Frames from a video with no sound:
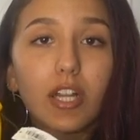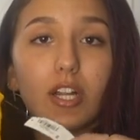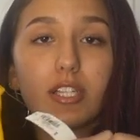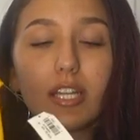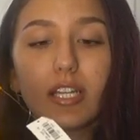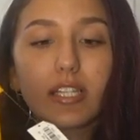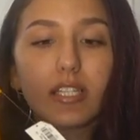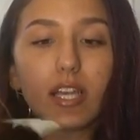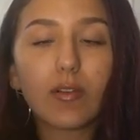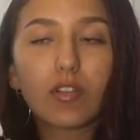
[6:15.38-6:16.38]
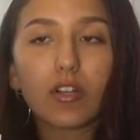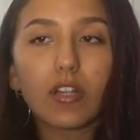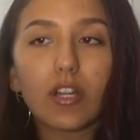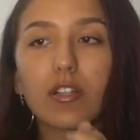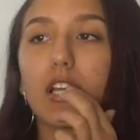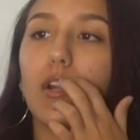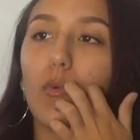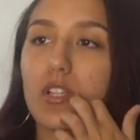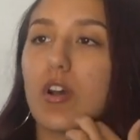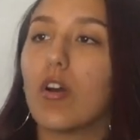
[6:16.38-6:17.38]
clearance. It doesn't say it was on clearance and it
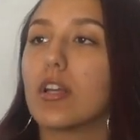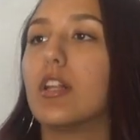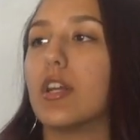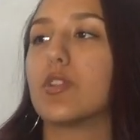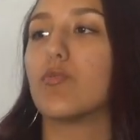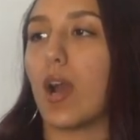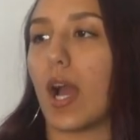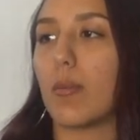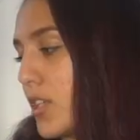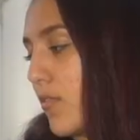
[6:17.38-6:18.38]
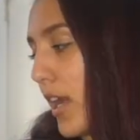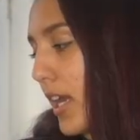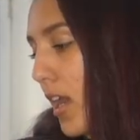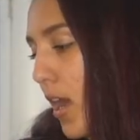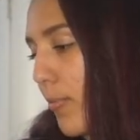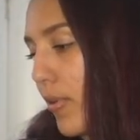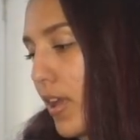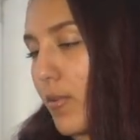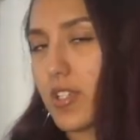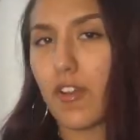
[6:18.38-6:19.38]
wasn't on a clearance rack. She rang it up.
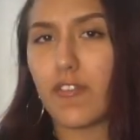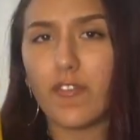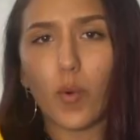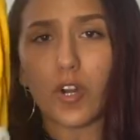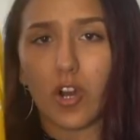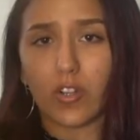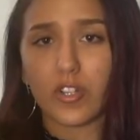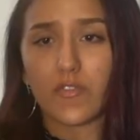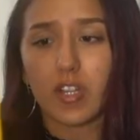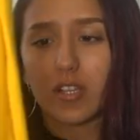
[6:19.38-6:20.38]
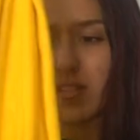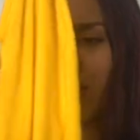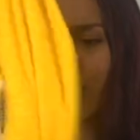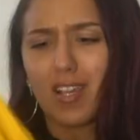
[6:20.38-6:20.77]
It was like $4 for this. And I was